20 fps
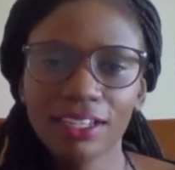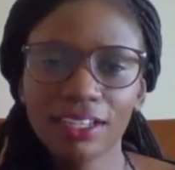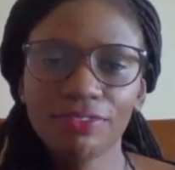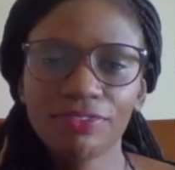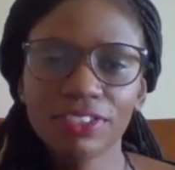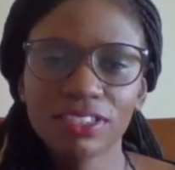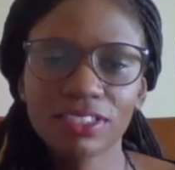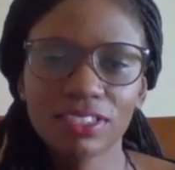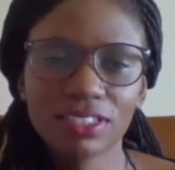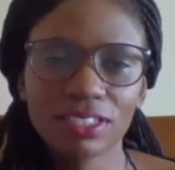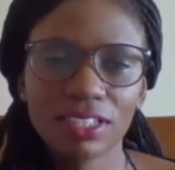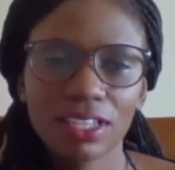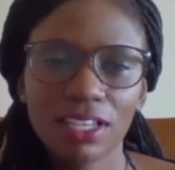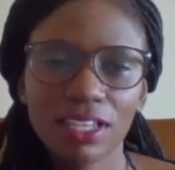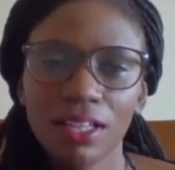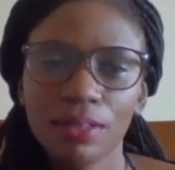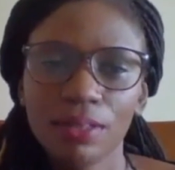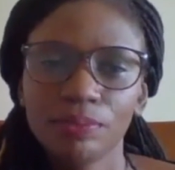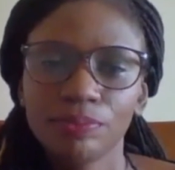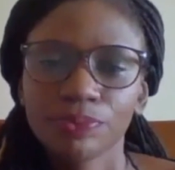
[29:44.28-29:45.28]
And if
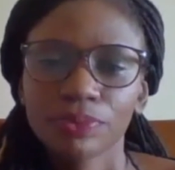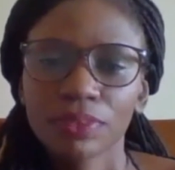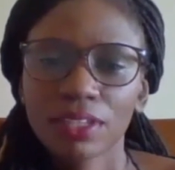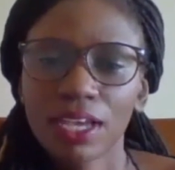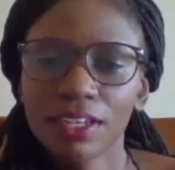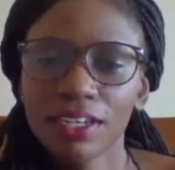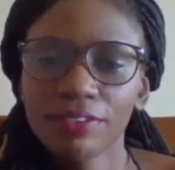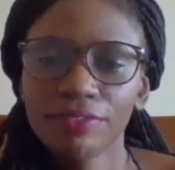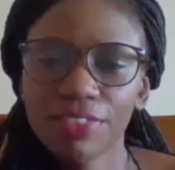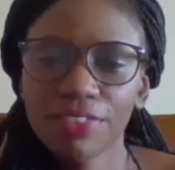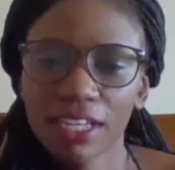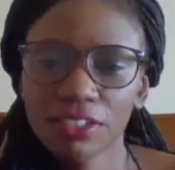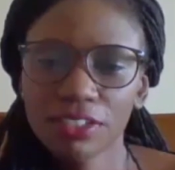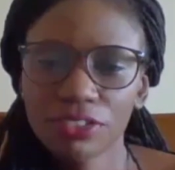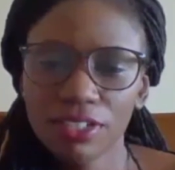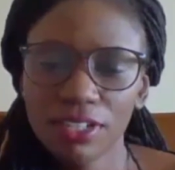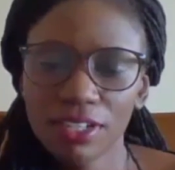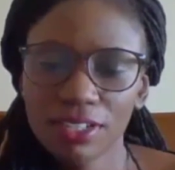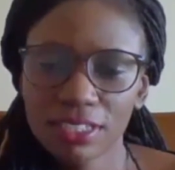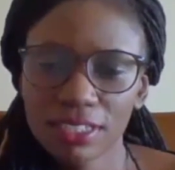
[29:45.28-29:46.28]
it's Or if
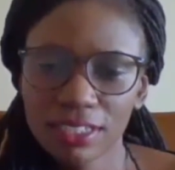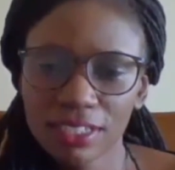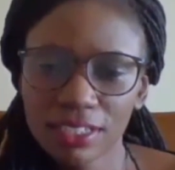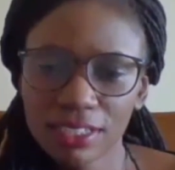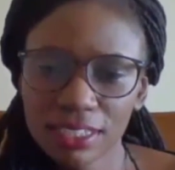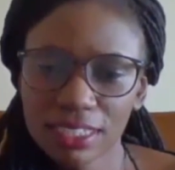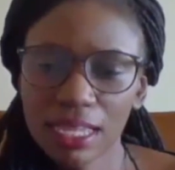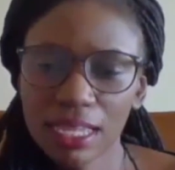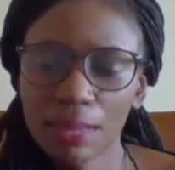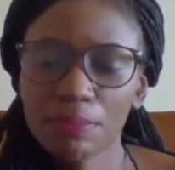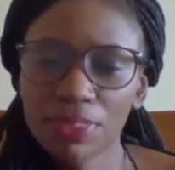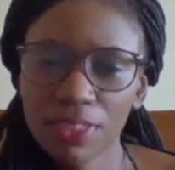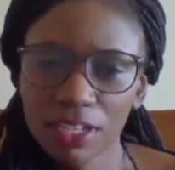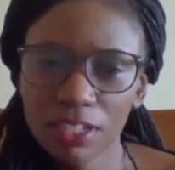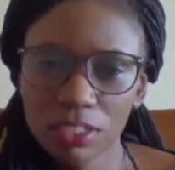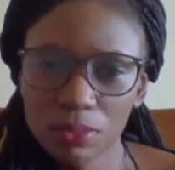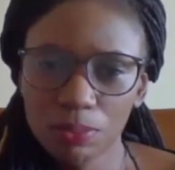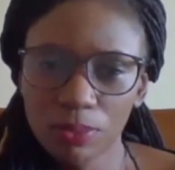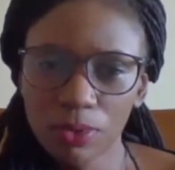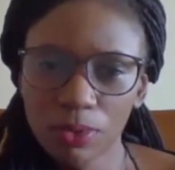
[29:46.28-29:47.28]
that it's
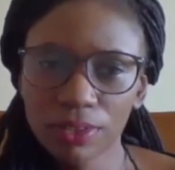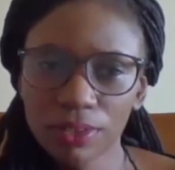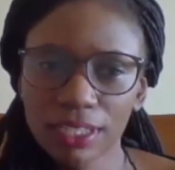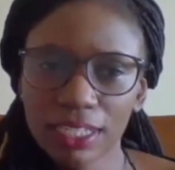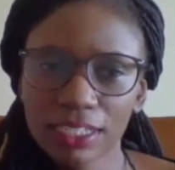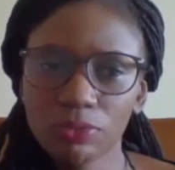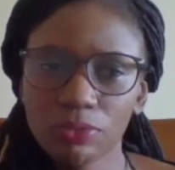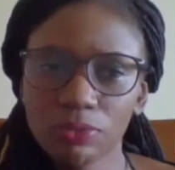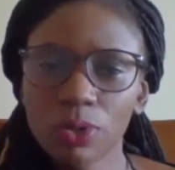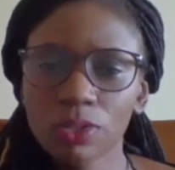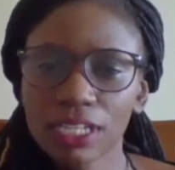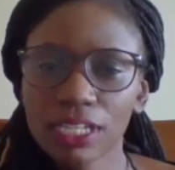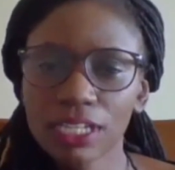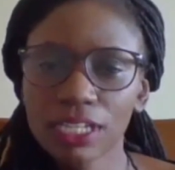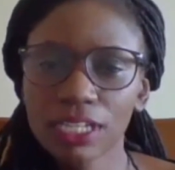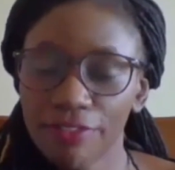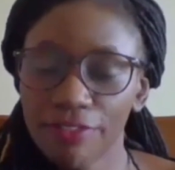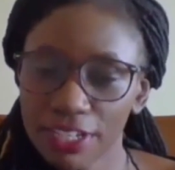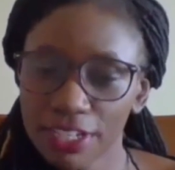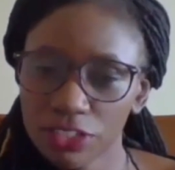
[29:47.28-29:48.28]
something small that
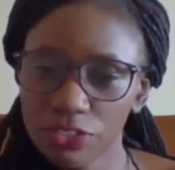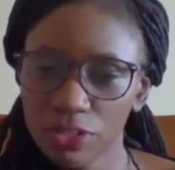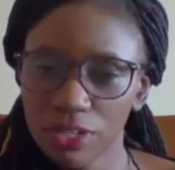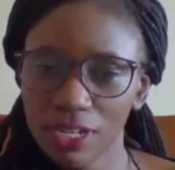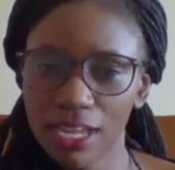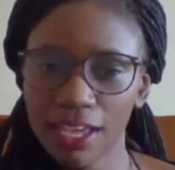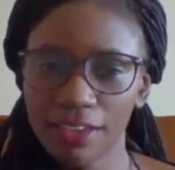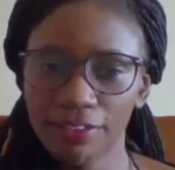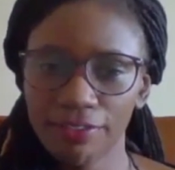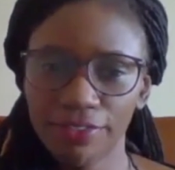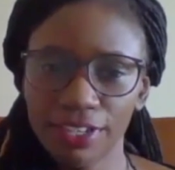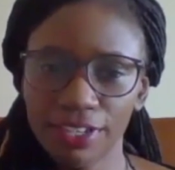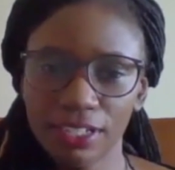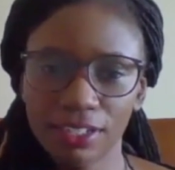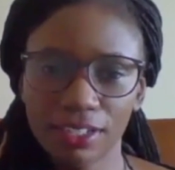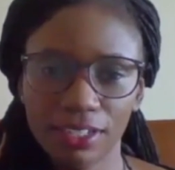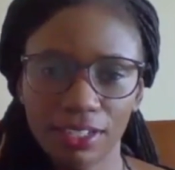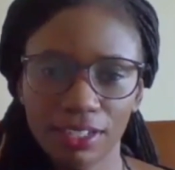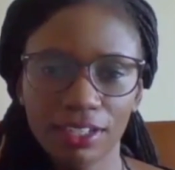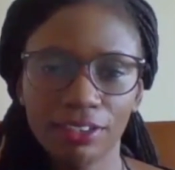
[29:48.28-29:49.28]
won't affect your life
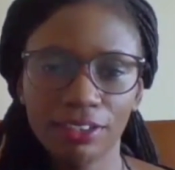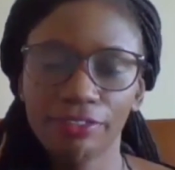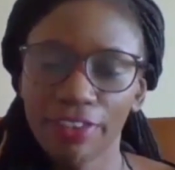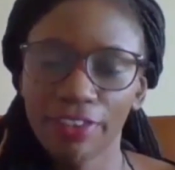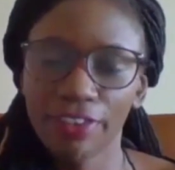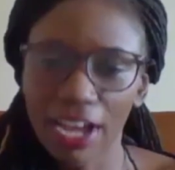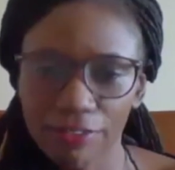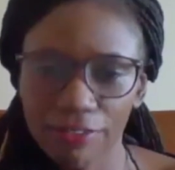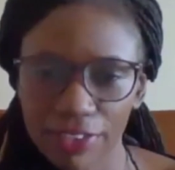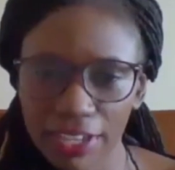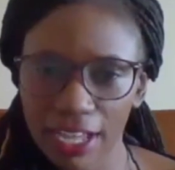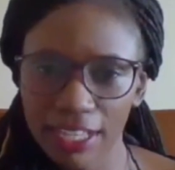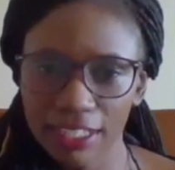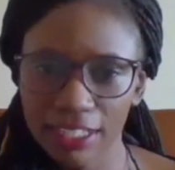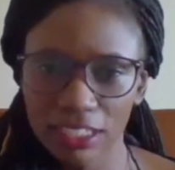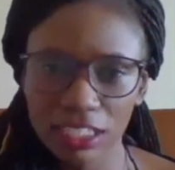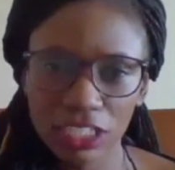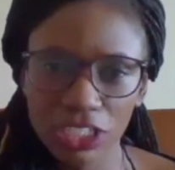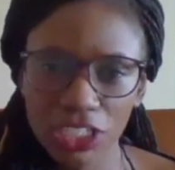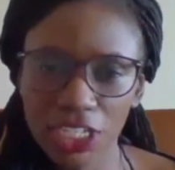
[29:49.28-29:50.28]
in 5
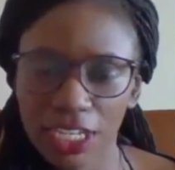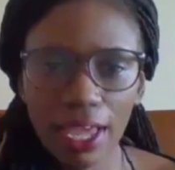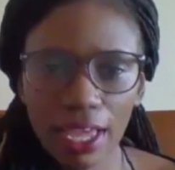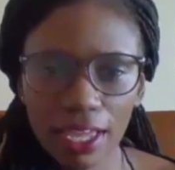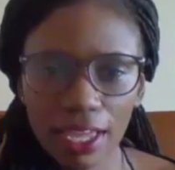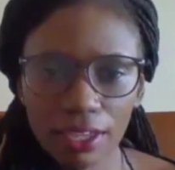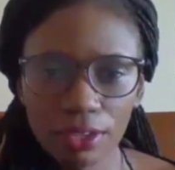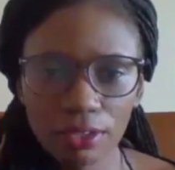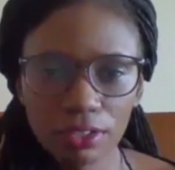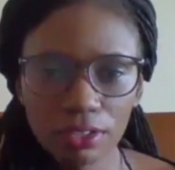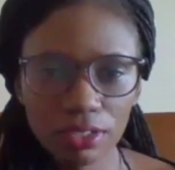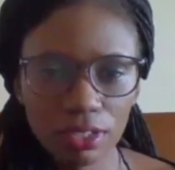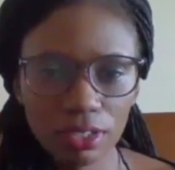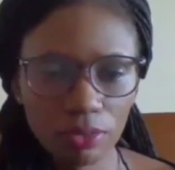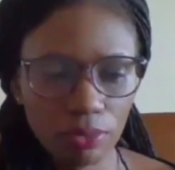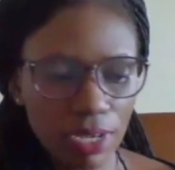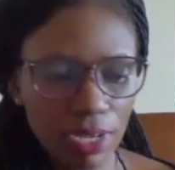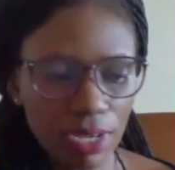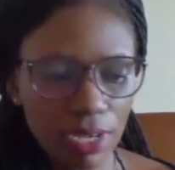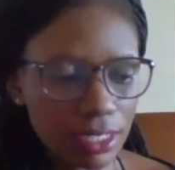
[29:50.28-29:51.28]
years, in 10 years
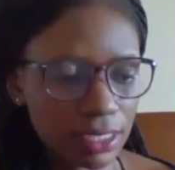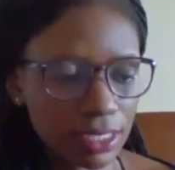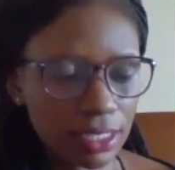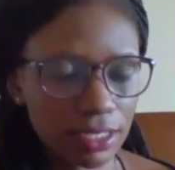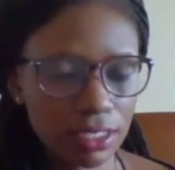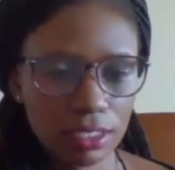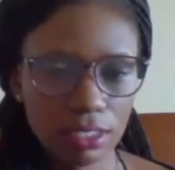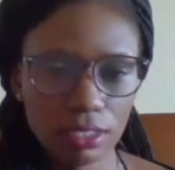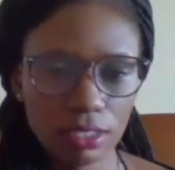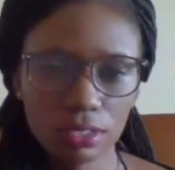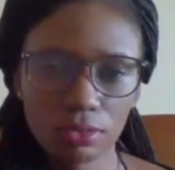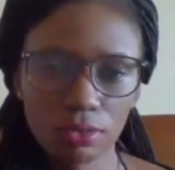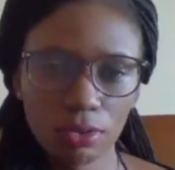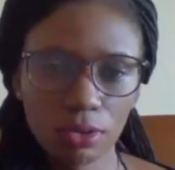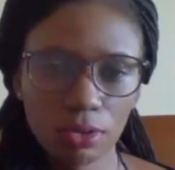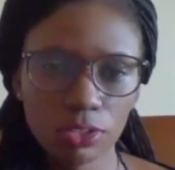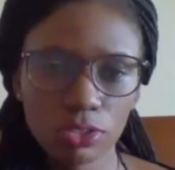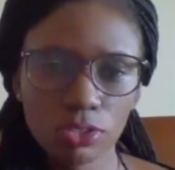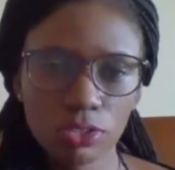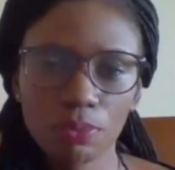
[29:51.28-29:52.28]
time. So
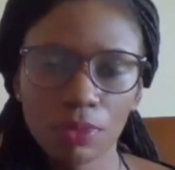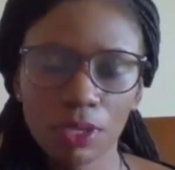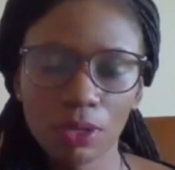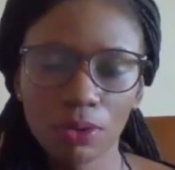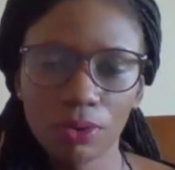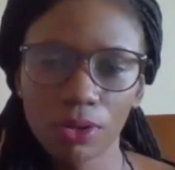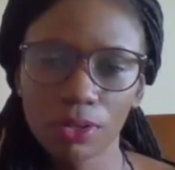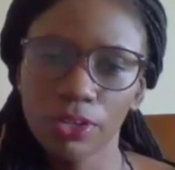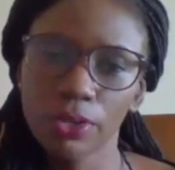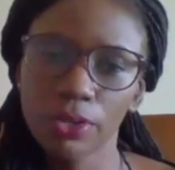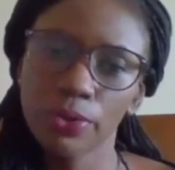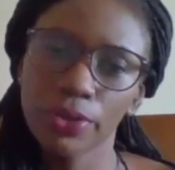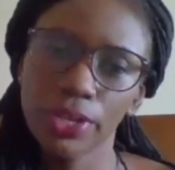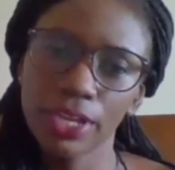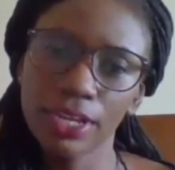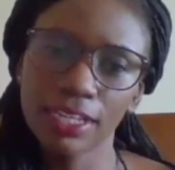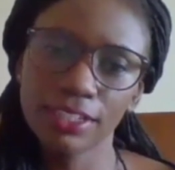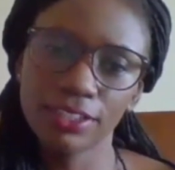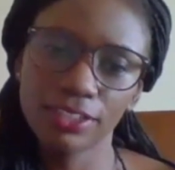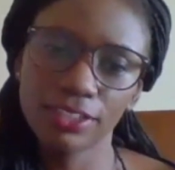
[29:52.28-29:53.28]
why is it
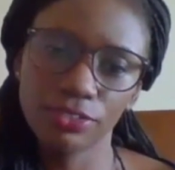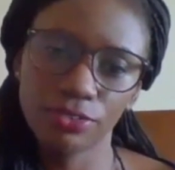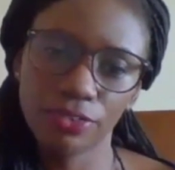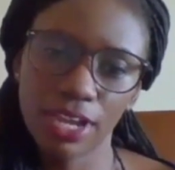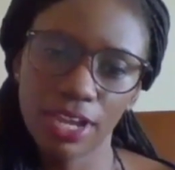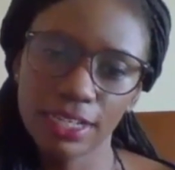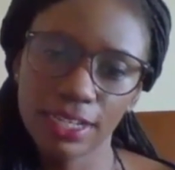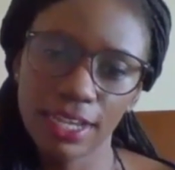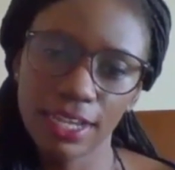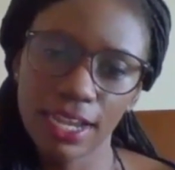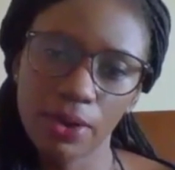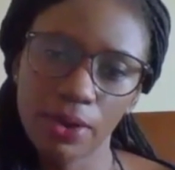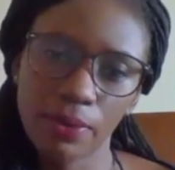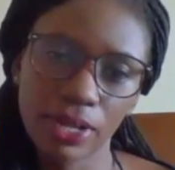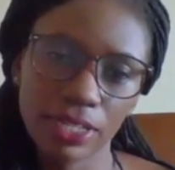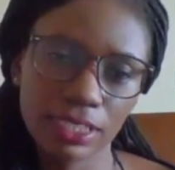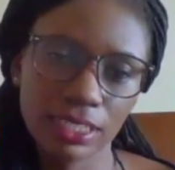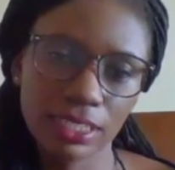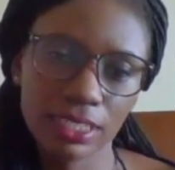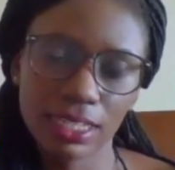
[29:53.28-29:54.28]
consuming all your
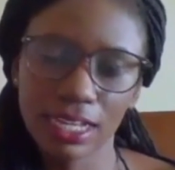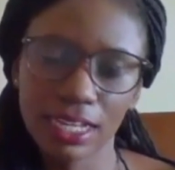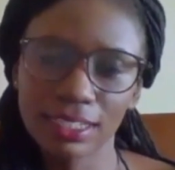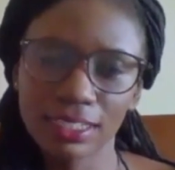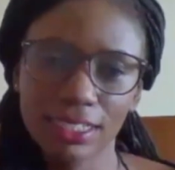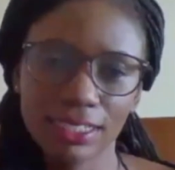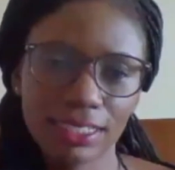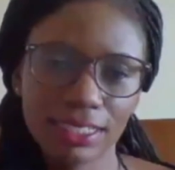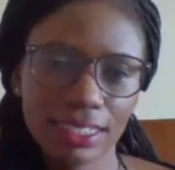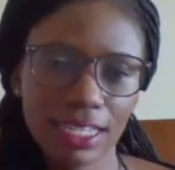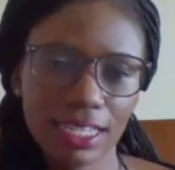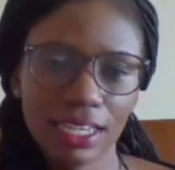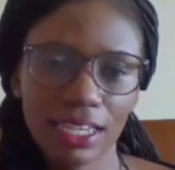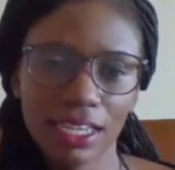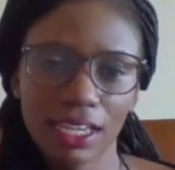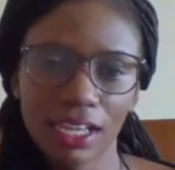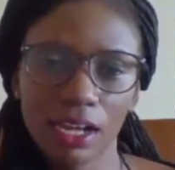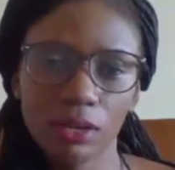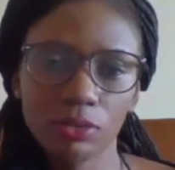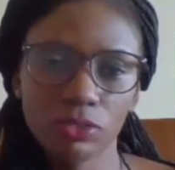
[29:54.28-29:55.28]
energy right now
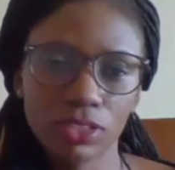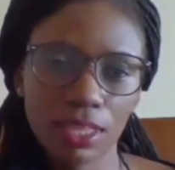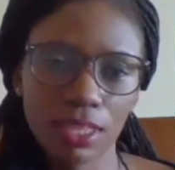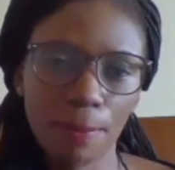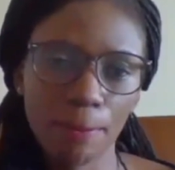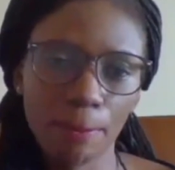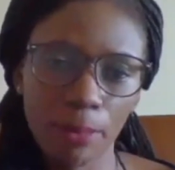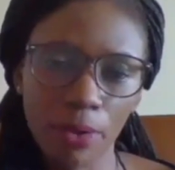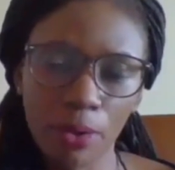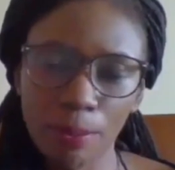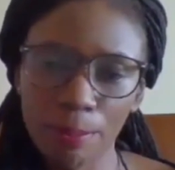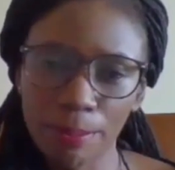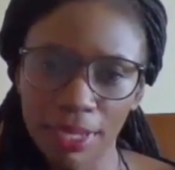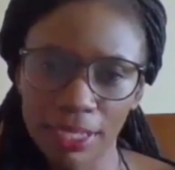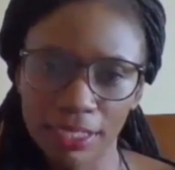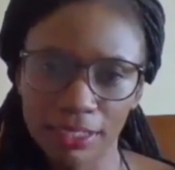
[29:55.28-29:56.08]
and sucking out the